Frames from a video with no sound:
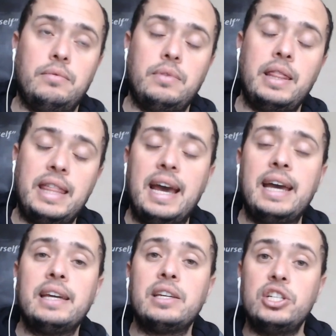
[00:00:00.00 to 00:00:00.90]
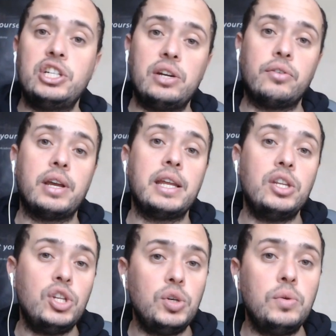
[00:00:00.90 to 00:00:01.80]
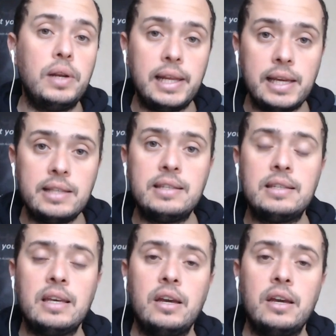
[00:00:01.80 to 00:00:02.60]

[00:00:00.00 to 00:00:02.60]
that can generate new leads